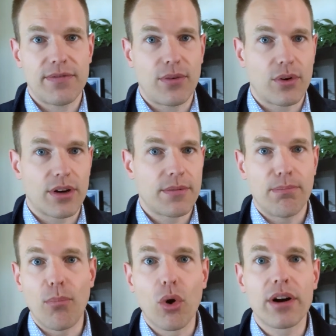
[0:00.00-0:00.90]
for
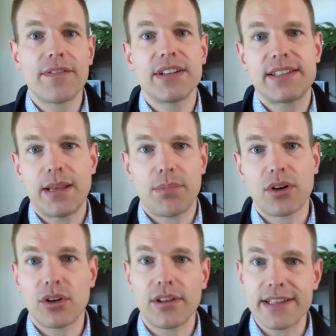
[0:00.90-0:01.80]
more of a
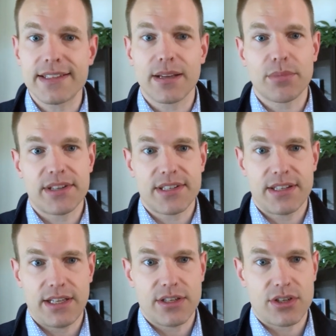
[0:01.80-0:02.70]
typical listing
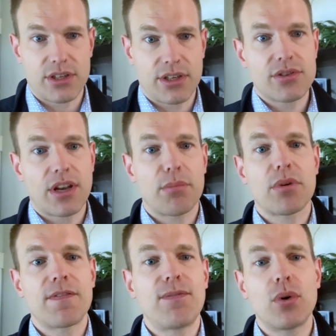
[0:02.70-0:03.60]
presentation. So
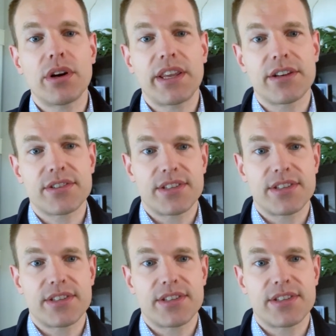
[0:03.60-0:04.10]
number four here